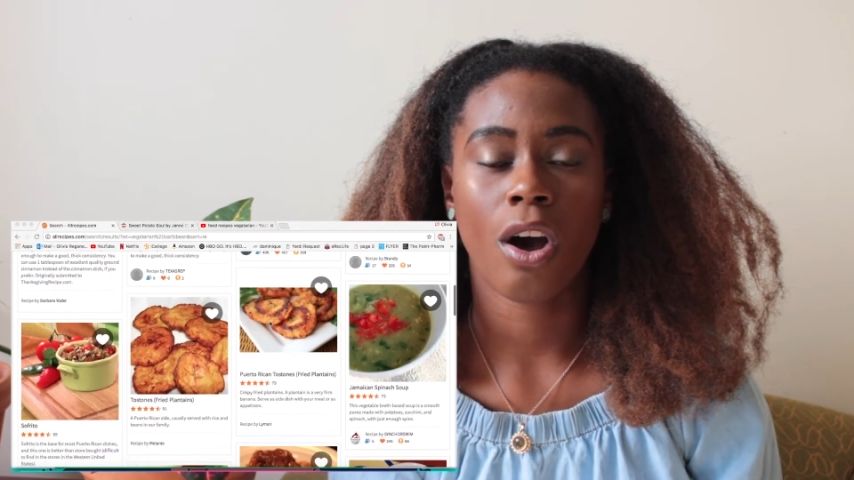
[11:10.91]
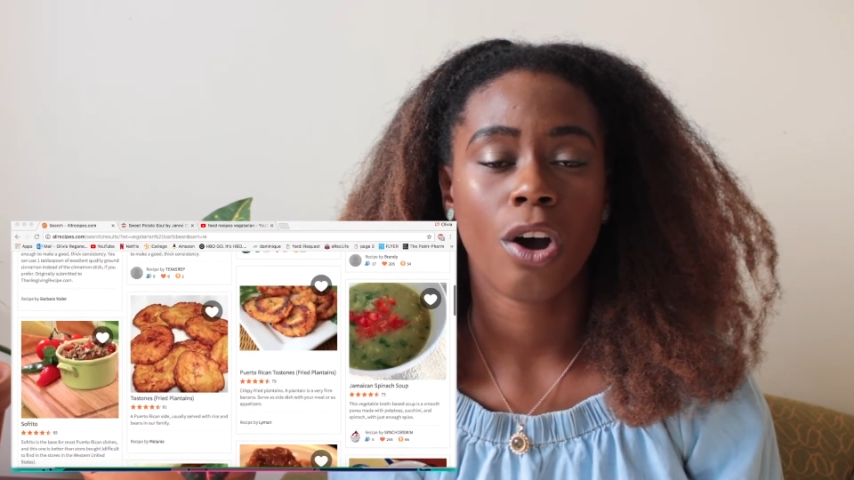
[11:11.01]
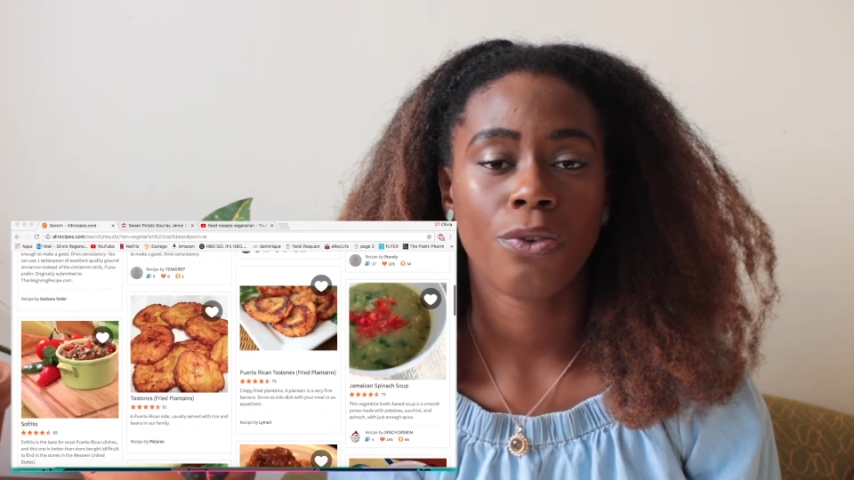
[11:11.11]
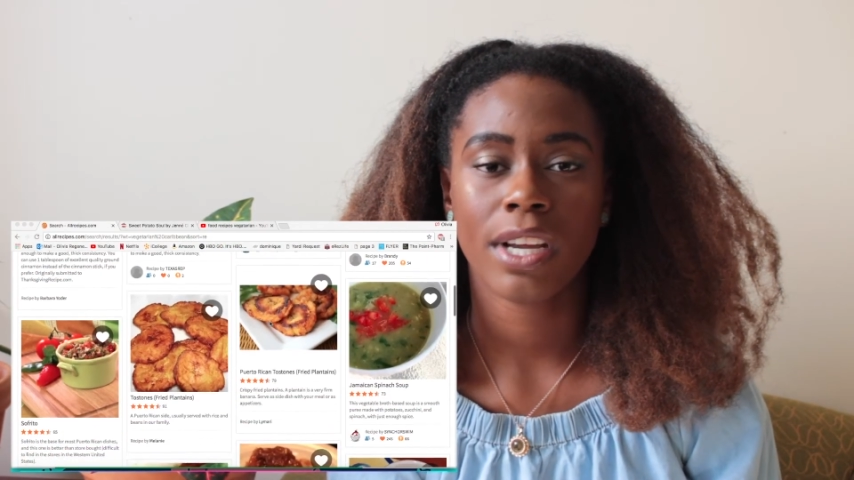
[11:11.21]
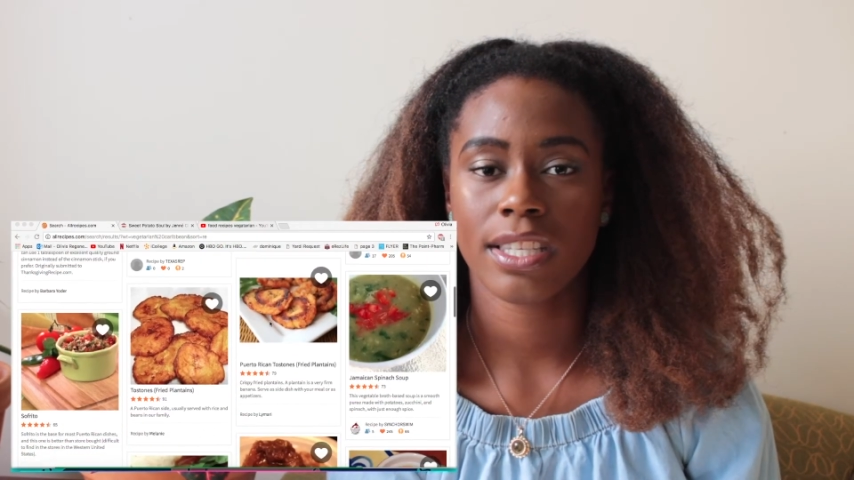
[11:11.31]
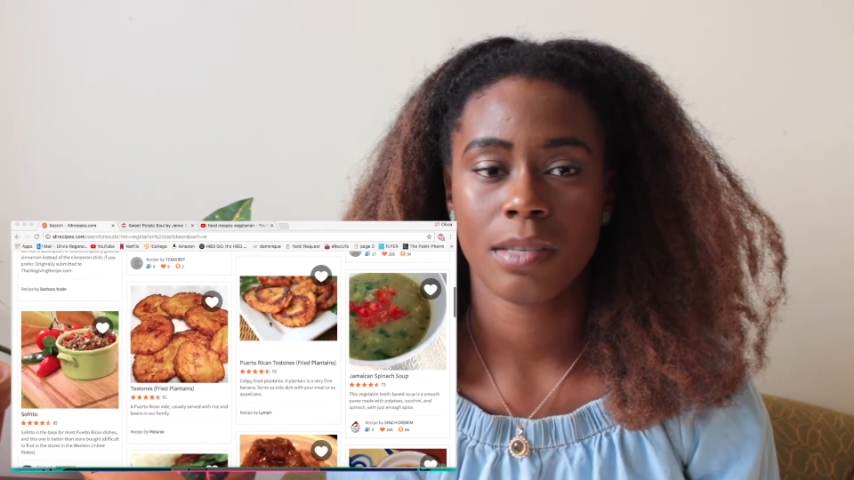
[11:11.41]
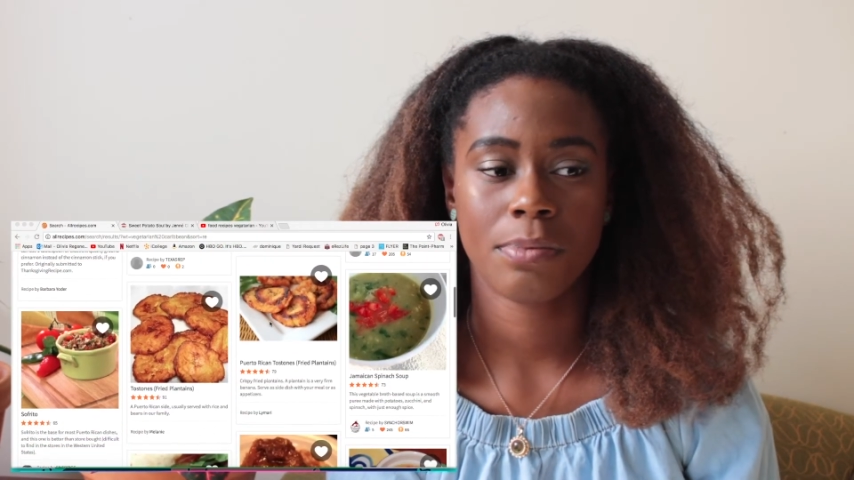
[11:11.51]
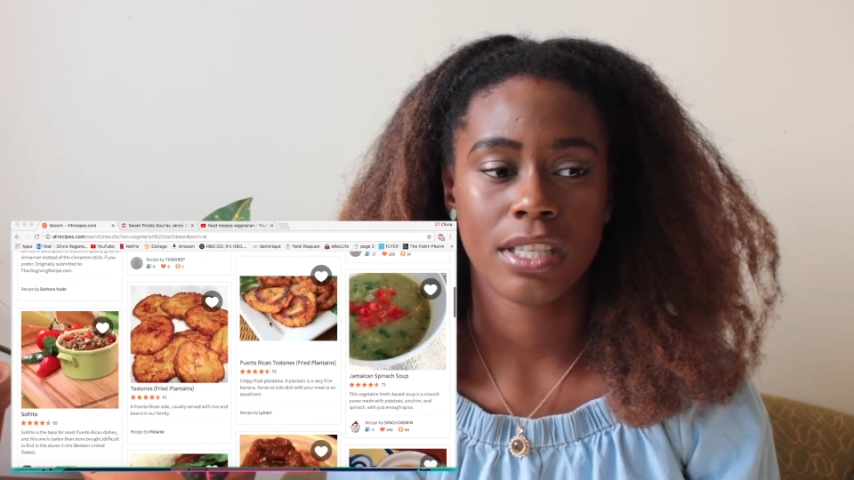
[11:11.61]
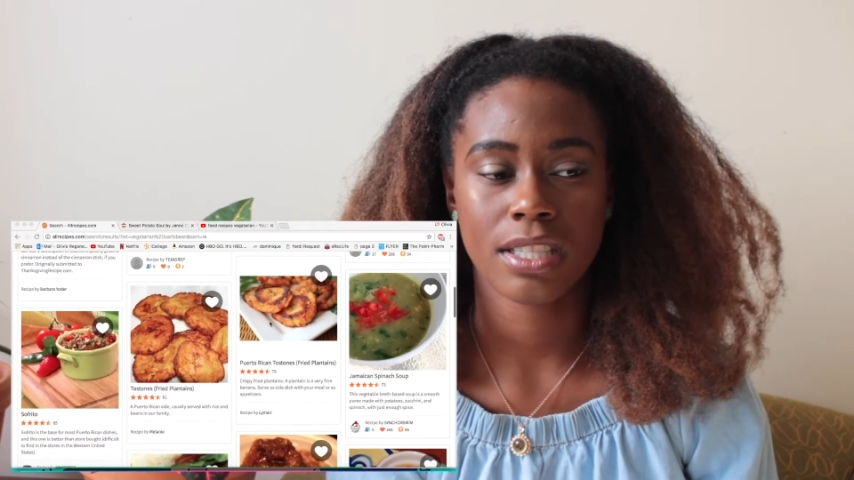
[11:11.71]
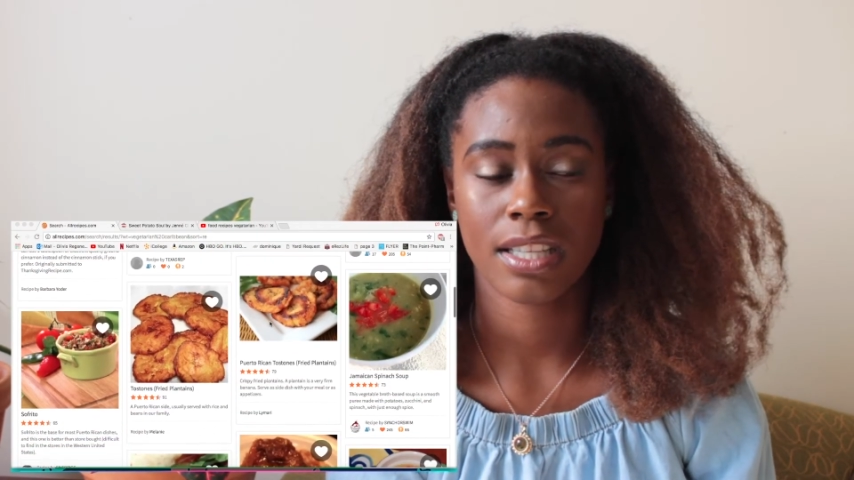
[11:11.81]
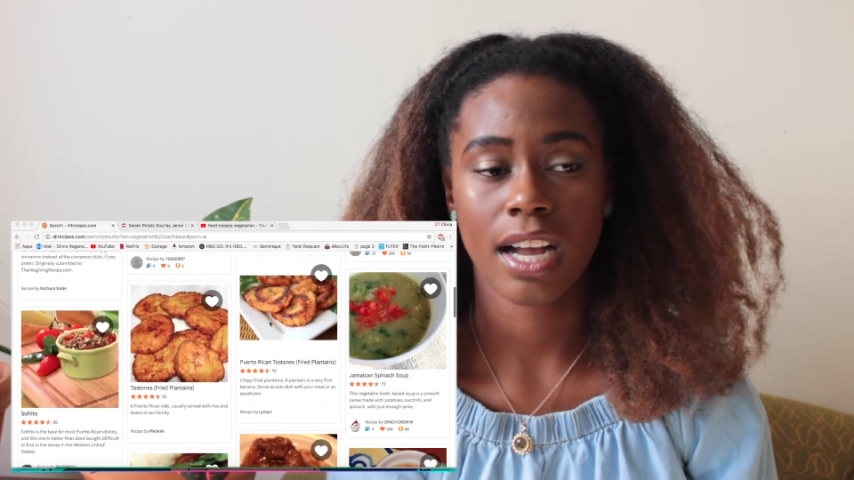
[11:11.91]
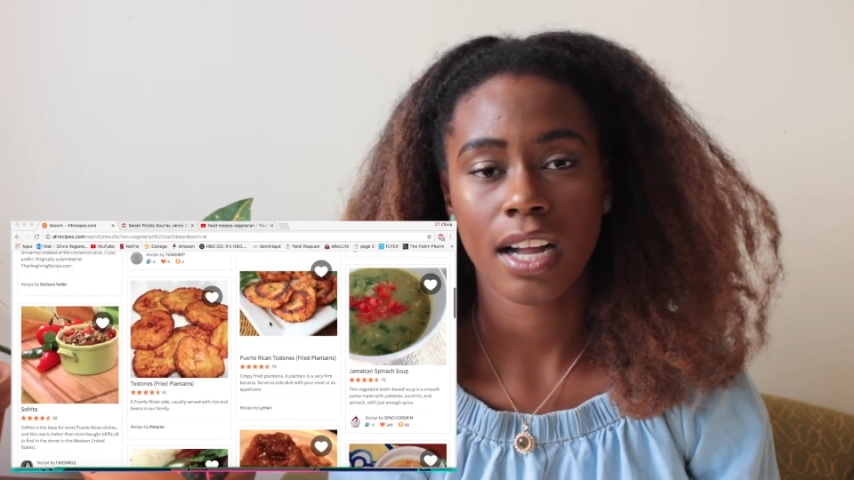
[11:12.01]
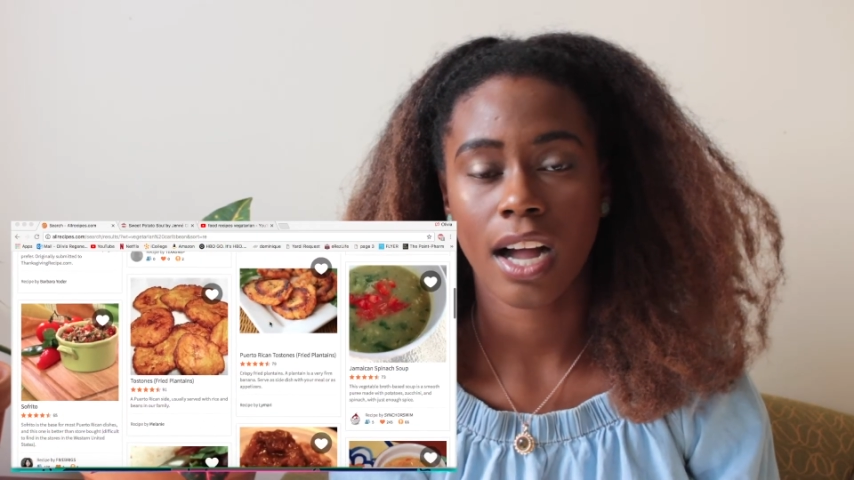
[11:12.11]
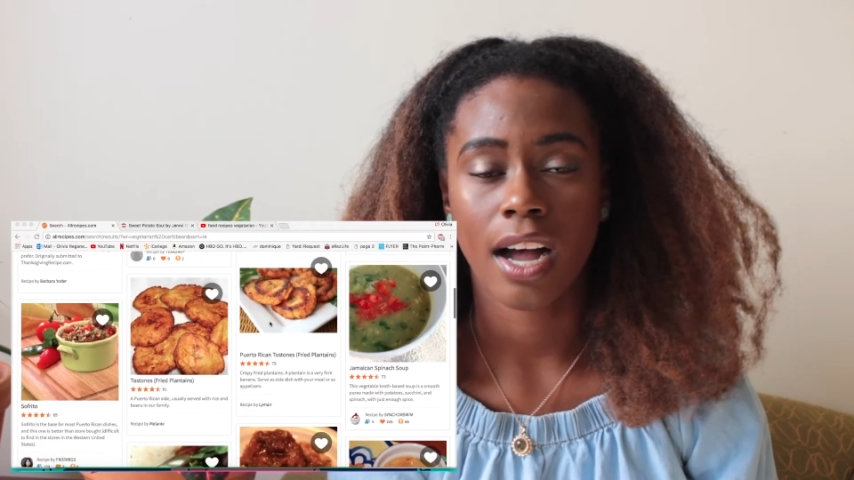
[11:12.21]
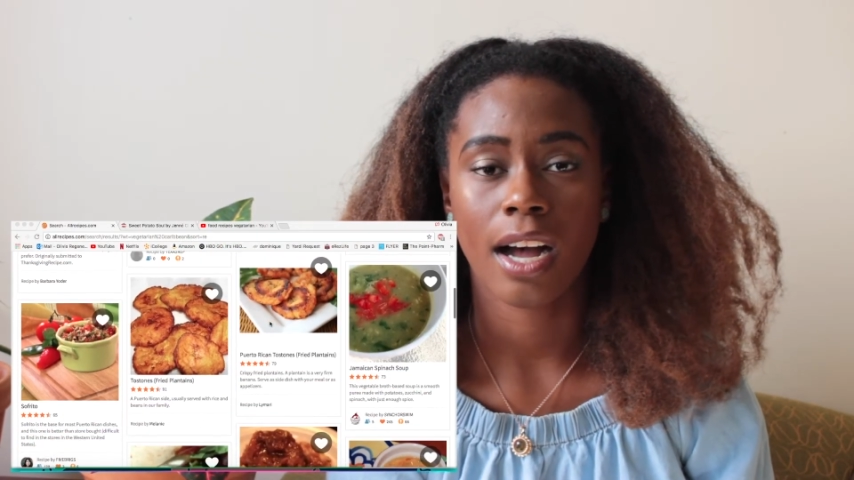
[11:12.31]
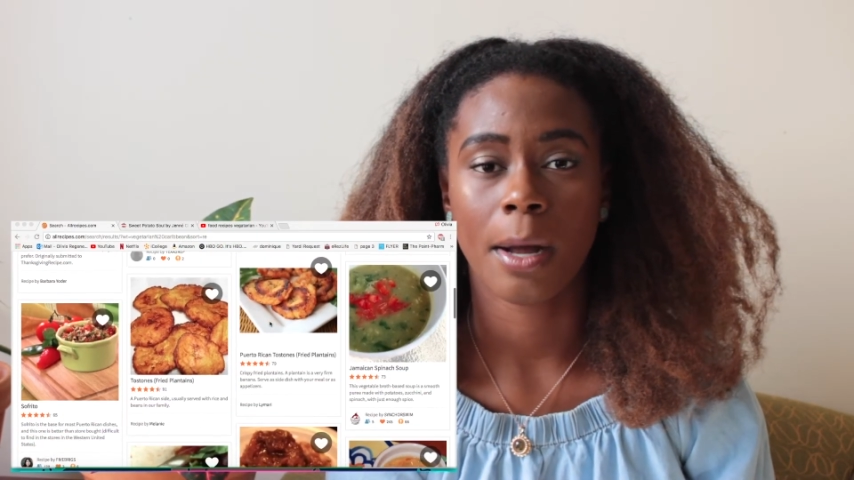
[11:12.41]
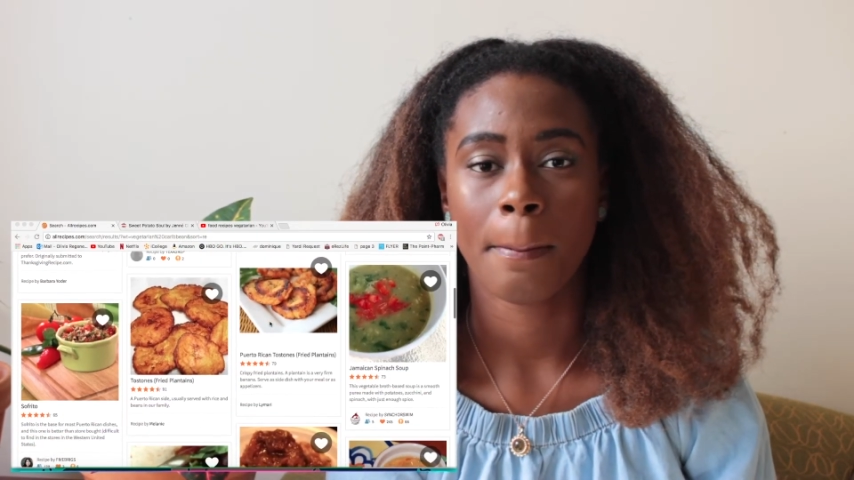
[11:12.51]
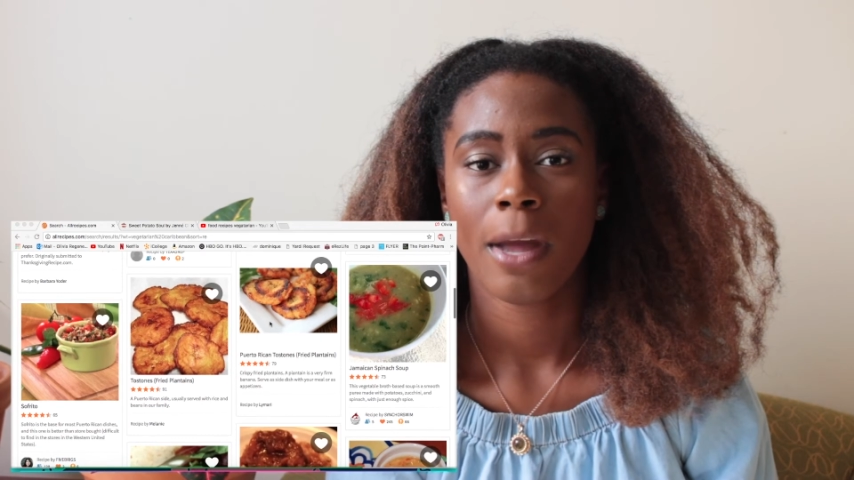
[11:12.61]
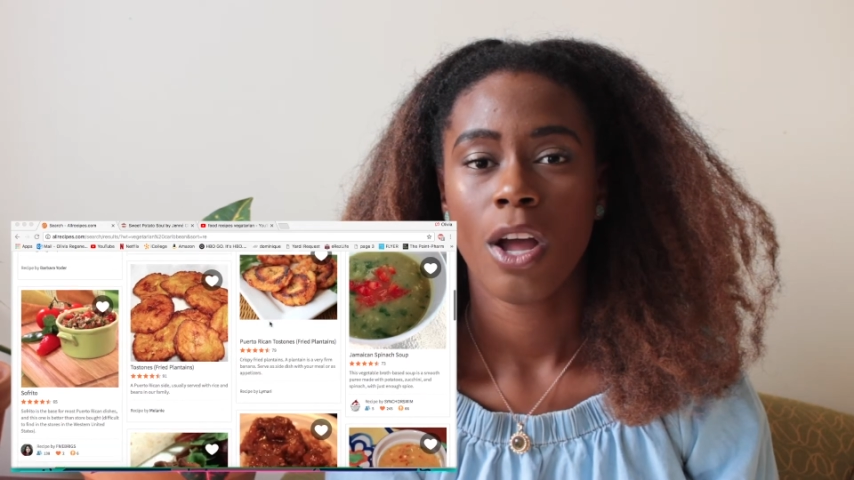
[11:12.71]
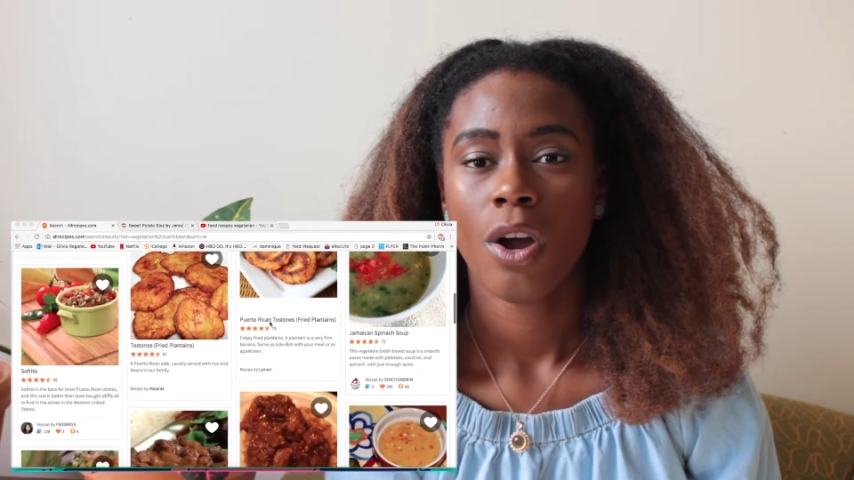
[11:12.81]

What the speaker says: allrecipes.com